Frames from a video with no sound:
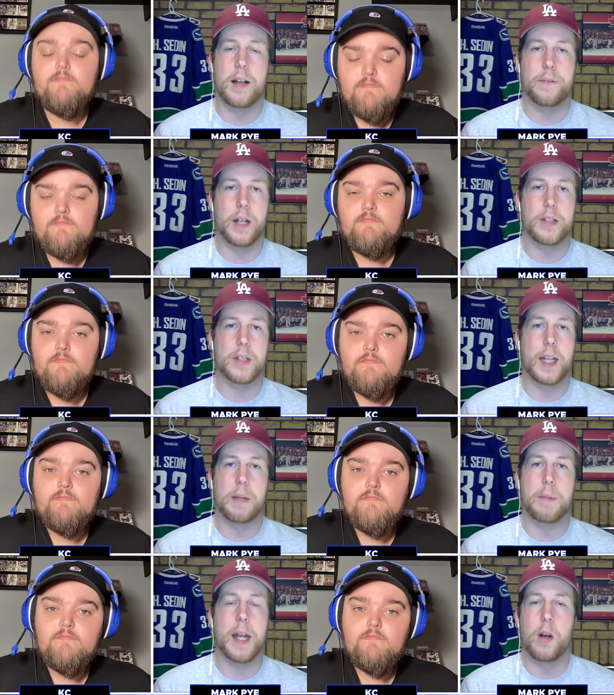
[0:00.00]
Speaker 1: his offensive
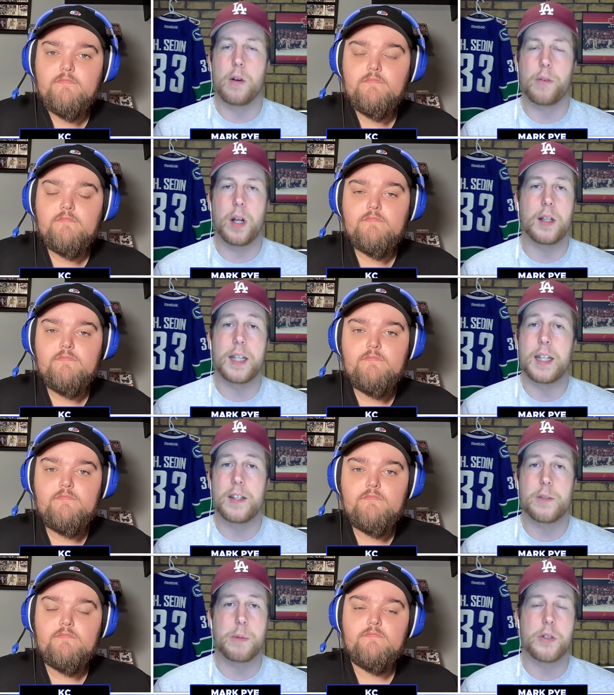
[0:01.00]
game, and overall he
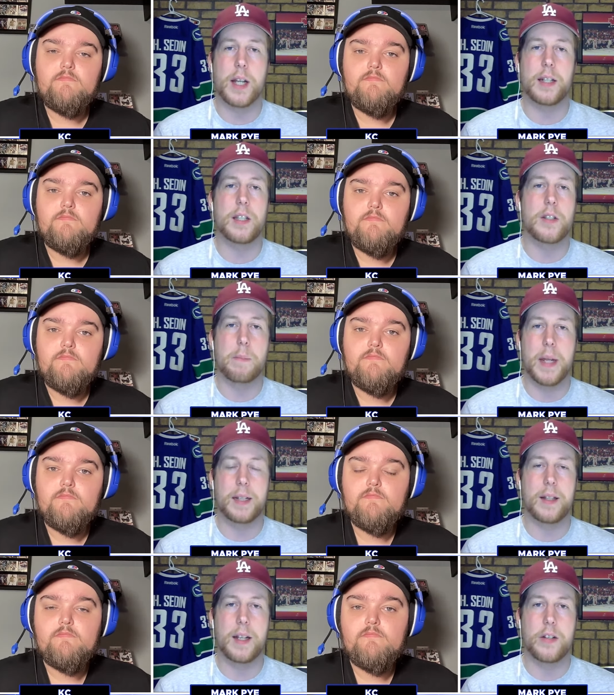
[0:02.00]
is projected to
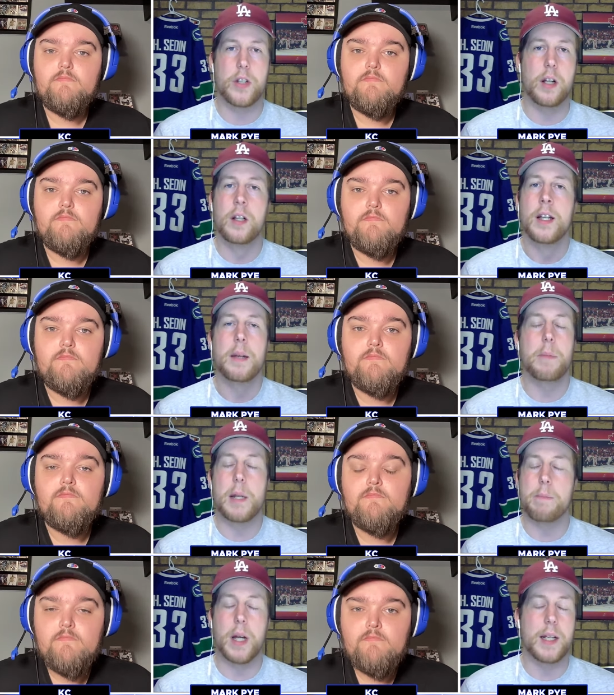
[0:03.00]
make the N H L,
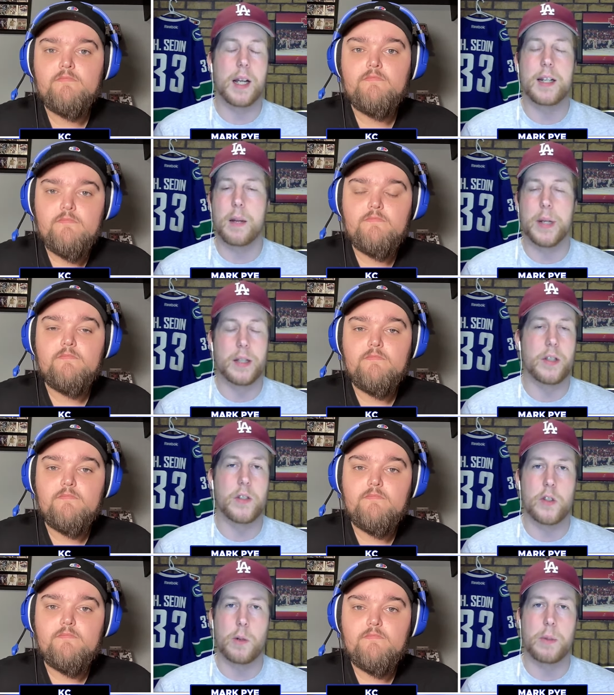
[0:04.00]
but he might not come in
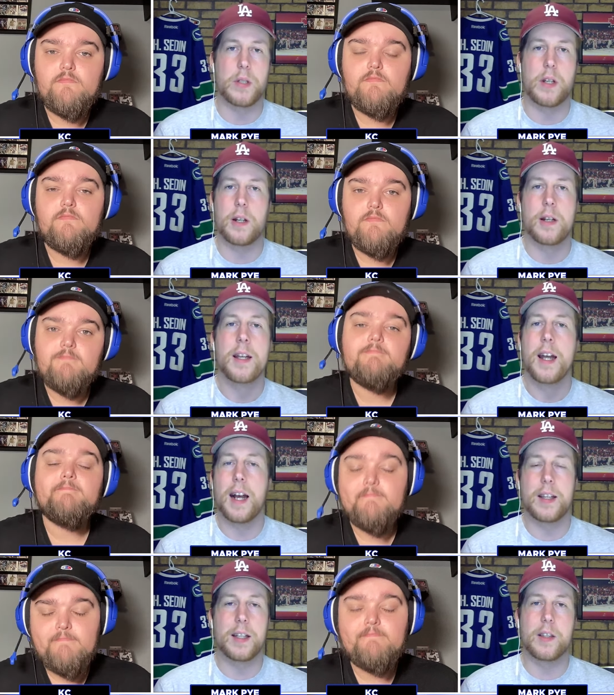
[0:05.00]
as a superstar.
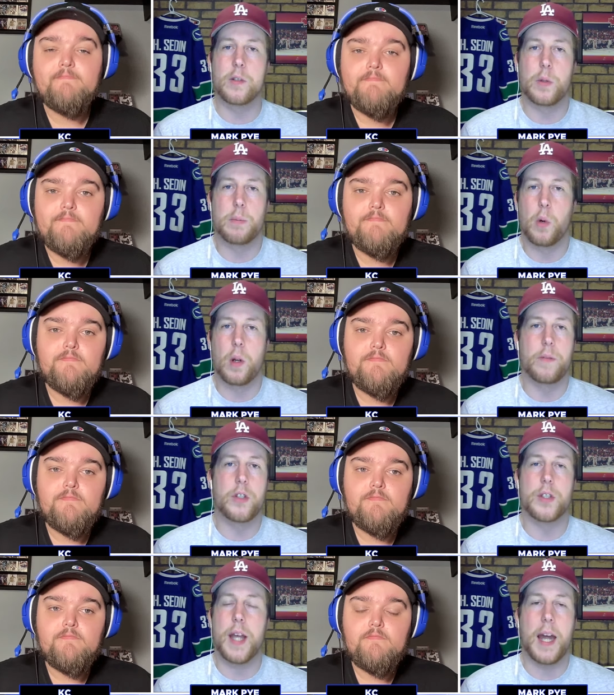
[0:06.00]
I think this was more
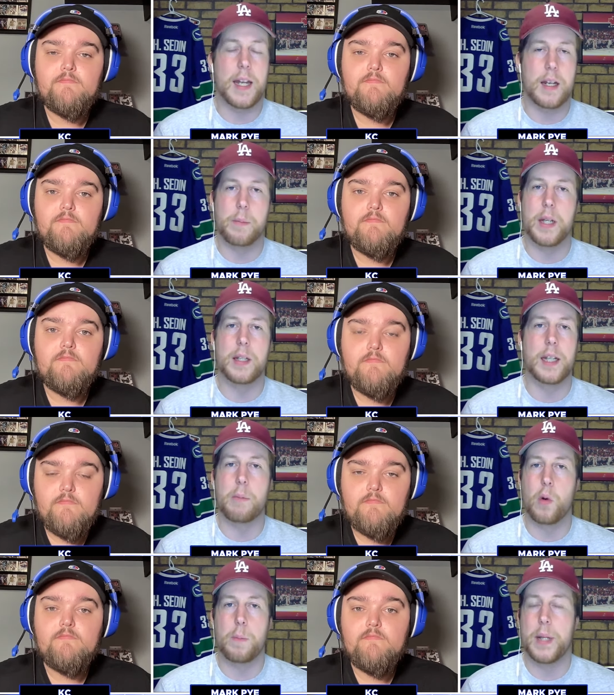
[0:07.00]
of just adding him in to
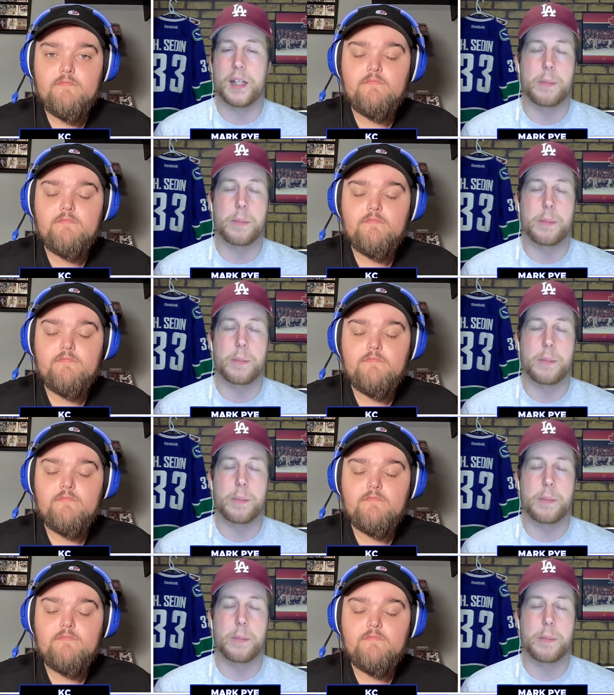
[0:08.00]
get more